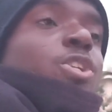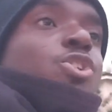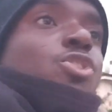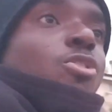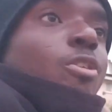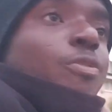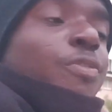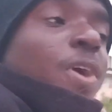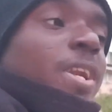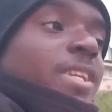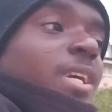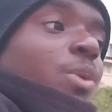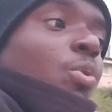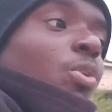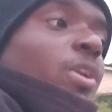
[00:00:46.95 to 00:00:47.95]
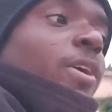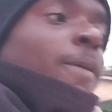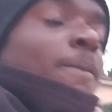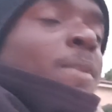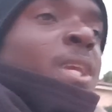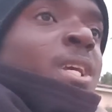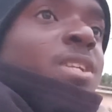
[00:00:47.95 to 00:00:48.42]
Suffer their what?
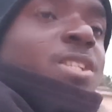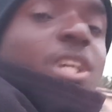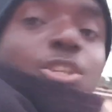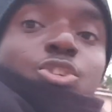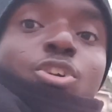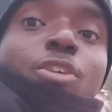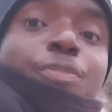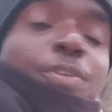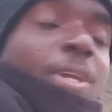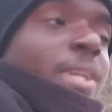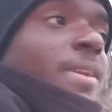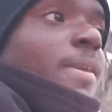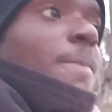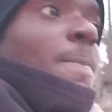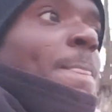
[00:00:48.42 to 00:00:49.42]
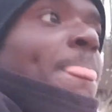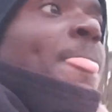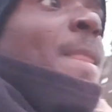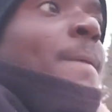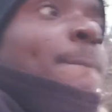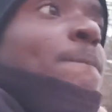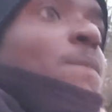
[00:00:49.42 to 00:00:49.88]
Their suffering.
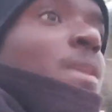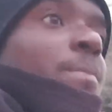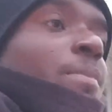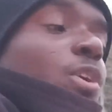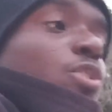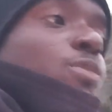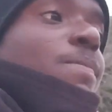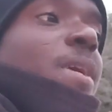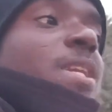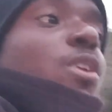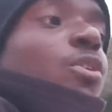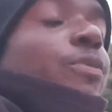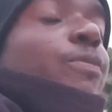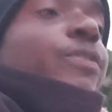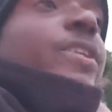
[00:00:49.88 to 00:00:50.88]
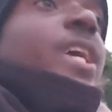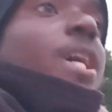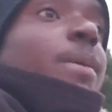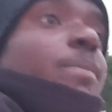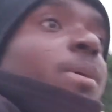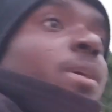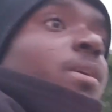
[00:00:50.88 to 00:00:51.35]
Because many of
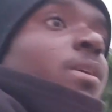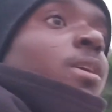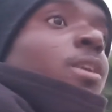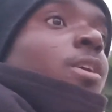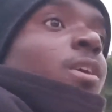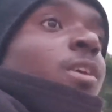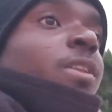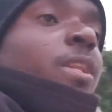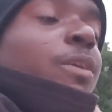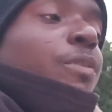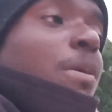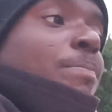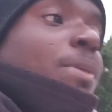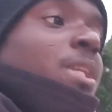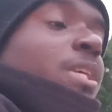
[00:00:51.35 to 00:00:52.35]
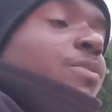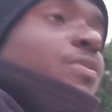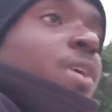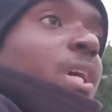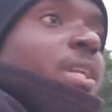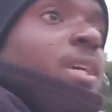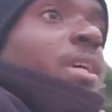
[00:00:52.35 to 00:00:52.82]
them never
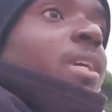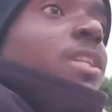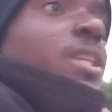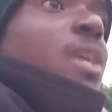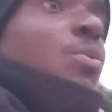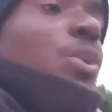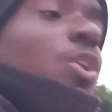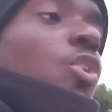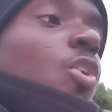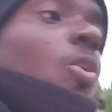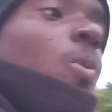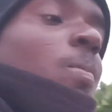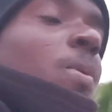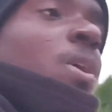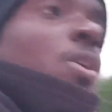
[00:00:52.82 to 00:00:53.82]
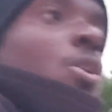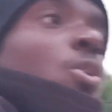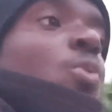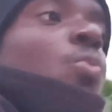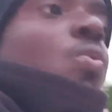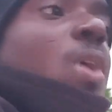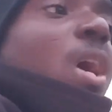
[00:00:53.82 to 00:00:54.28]
believe that a day will come
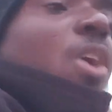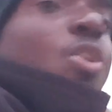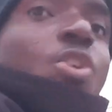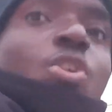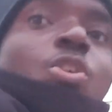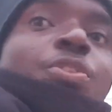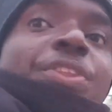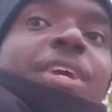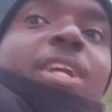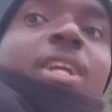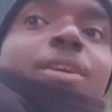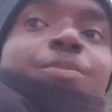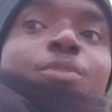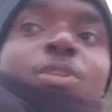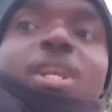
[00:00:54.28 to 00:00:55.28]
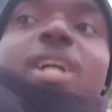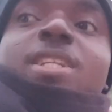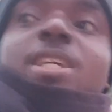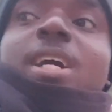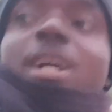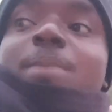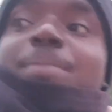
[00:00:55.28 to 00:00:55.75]
where all the evil that
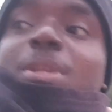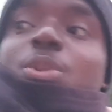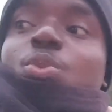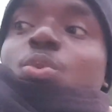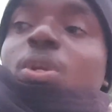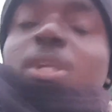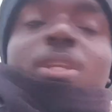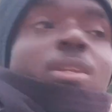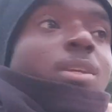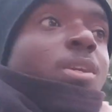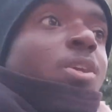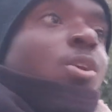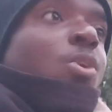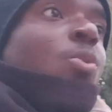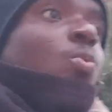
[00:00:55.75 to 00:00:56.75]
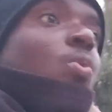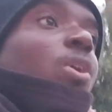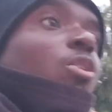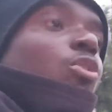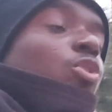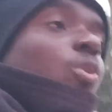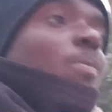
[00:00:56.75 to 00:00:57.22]
they have been doing
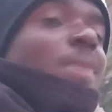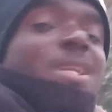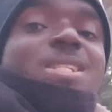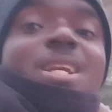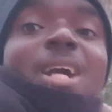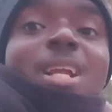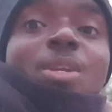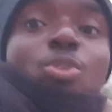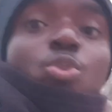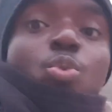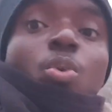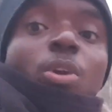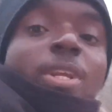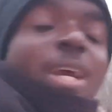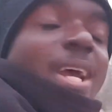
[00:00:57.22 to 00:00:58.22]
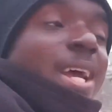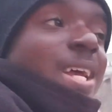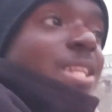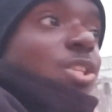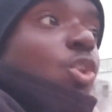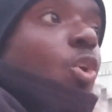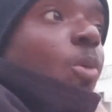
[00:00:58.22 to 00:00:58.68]
will automatically do what?
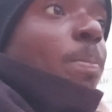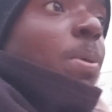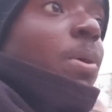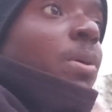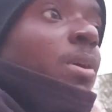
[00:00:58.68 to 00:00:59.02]
End up.